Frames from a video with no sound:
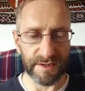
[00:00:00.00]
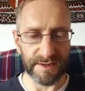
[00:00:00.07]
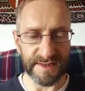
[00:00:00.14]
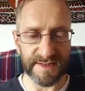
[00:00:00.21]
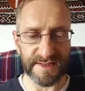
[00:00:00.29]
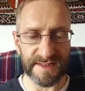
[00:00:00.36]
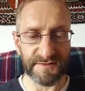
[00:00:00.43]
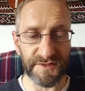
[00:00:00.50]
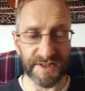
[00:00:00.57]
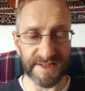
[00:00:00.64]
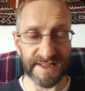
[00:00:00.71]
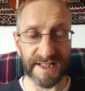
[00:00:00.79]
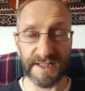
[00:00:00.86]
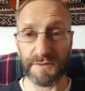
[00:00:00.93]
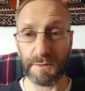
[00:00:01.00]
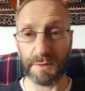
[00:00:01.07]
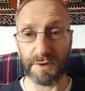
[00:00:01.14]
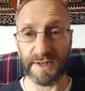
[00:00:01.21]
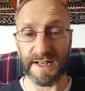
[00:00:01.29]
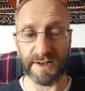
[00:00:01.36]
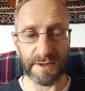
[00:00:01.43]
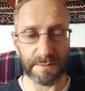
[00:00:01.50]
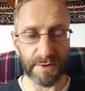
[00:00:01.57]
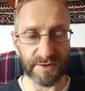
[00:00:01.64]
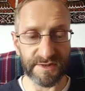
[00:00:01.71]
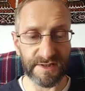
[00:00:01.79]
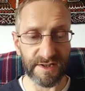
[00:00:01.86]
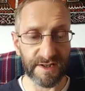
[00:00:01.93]
This is the first line of the book, Harry
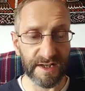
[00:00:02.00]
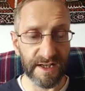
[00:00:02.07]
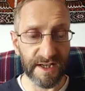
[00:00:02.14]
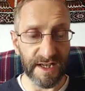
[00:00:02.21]
Potter